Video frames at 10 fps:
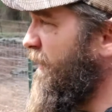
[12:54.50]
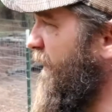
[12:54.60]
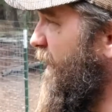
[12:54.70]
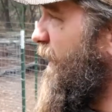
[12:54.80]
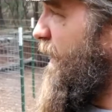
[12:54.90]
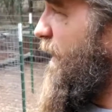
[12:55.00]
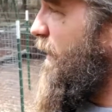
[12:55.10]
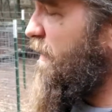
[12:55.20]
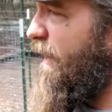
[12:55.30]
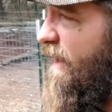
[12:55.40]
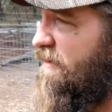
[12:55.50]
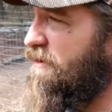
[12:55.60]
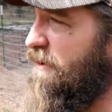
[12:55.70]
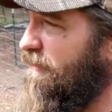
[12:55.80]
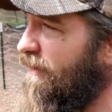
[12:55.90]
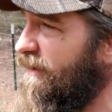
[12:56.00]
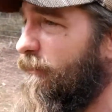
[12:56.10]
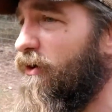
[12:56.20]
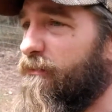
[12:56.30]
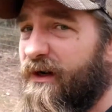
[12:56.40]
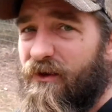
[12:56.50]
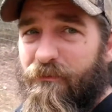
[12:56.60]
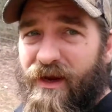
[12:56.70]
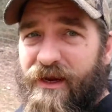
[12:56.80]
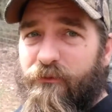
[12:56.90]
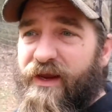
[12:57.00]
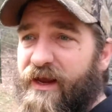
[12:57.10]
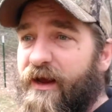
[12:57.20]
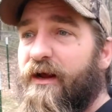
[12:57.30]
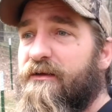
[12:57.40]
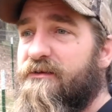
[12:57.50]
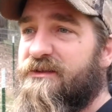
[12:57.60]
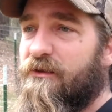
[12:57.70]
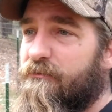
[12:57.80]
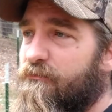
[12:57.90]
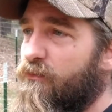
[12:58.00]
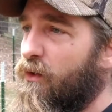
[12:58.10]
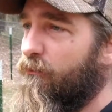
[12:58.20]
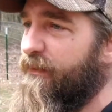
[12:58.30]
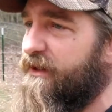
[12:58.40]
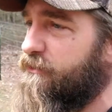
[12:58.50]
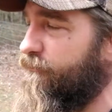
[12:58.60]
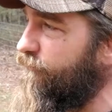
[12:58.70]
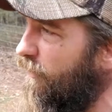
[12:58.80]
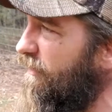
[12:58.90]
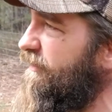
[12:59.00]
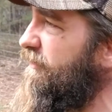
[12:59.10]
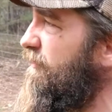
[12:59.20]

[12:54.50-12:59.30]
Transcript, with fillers: Last year, right about the middle of May, we had some major flooding